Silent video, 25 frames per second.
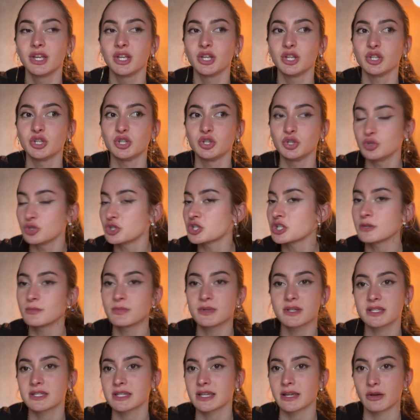You should be
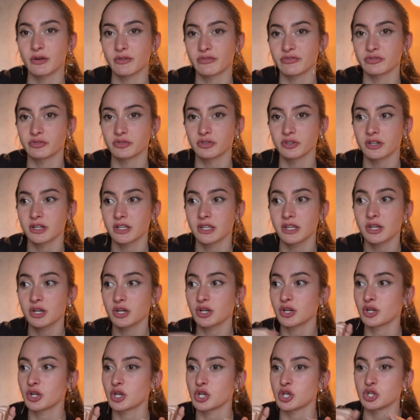single for a
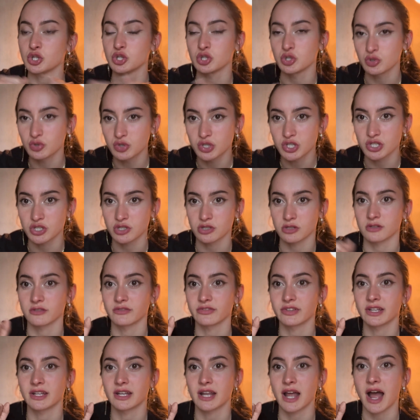year. You deserve
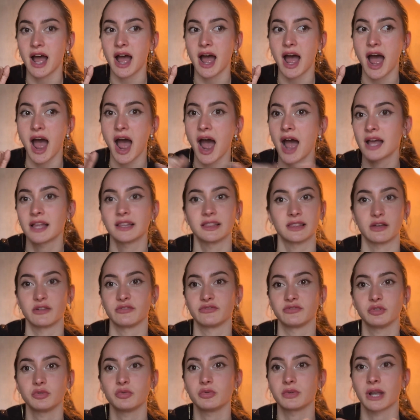it. I love
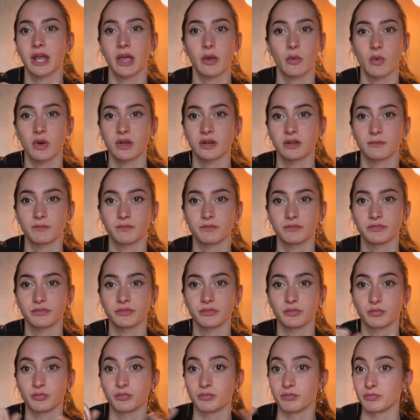you, and I want to
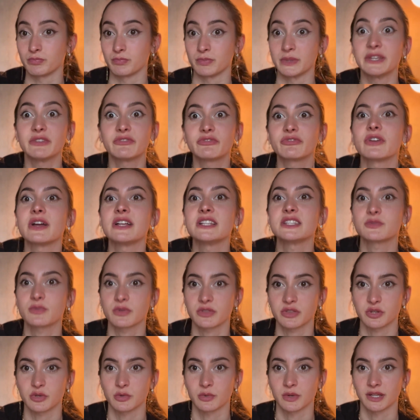be friends
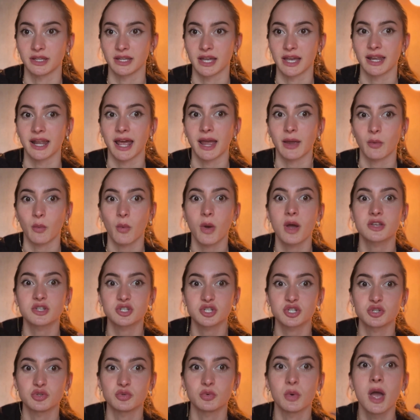with you again. I want
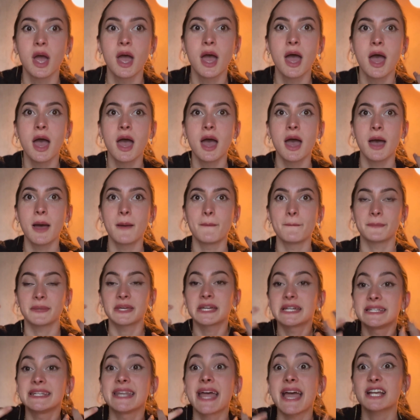to
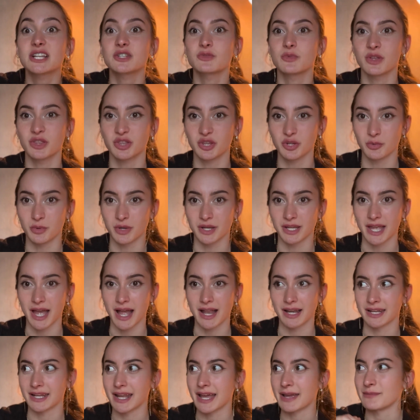connect with you again,
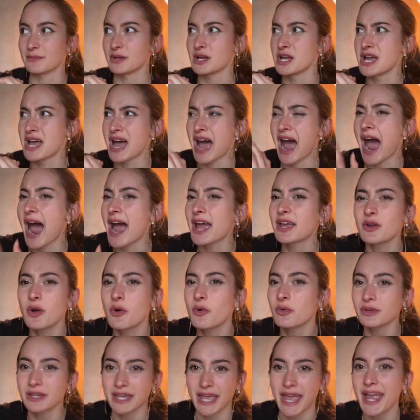and I
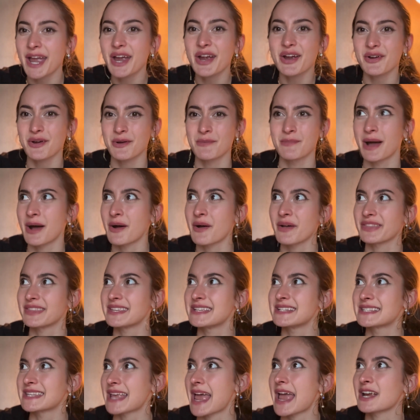don't care about
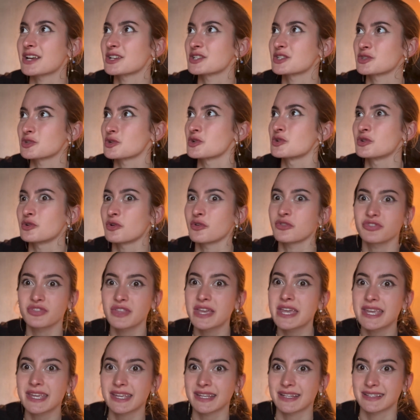these external
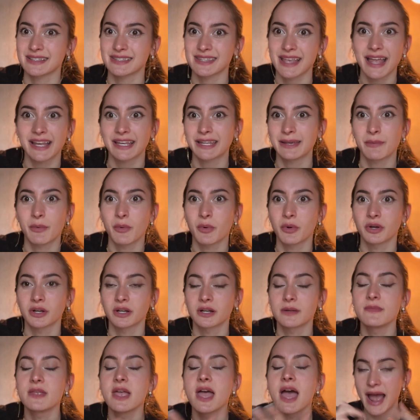things
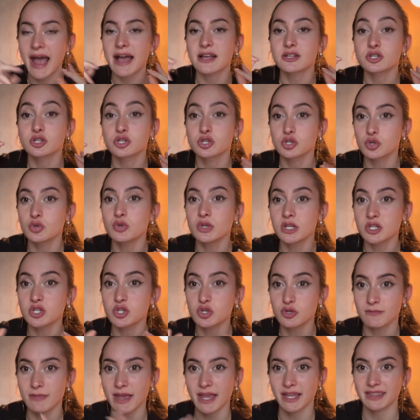anymore. As soon as you
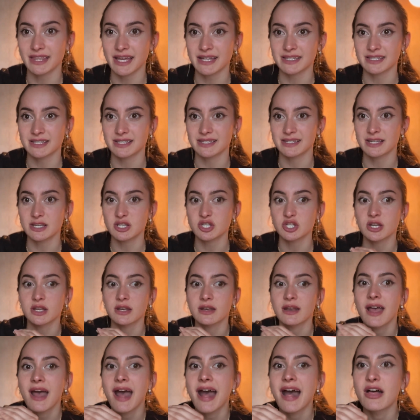make that
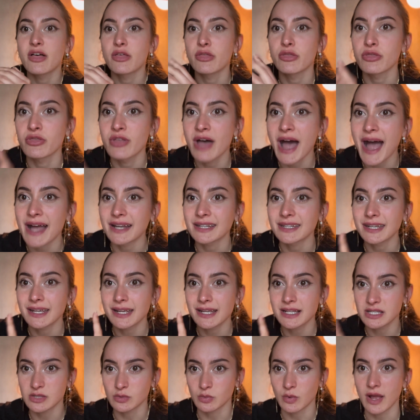decision, that
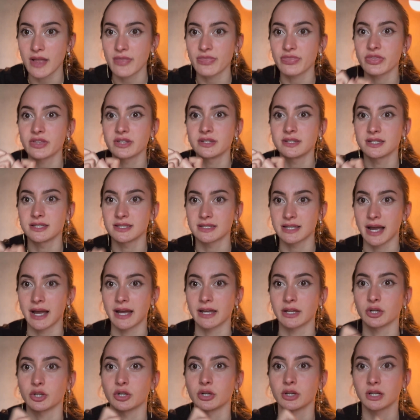is when the
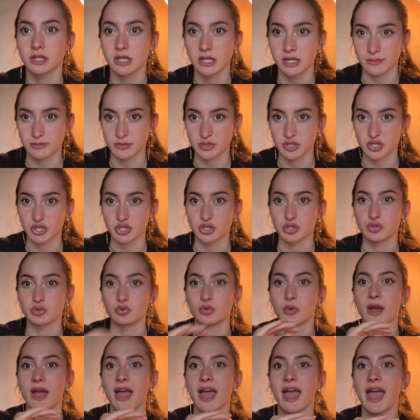desire comes to
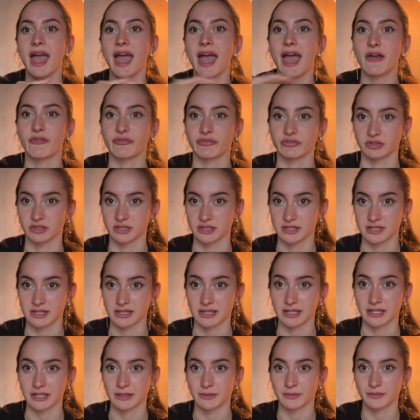you
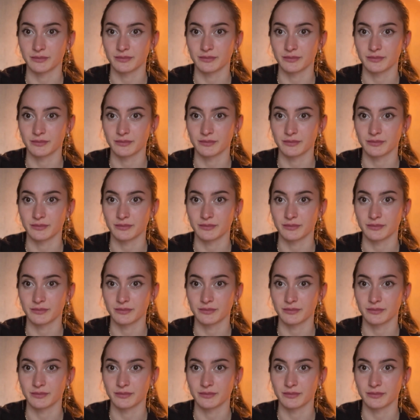effortlessly.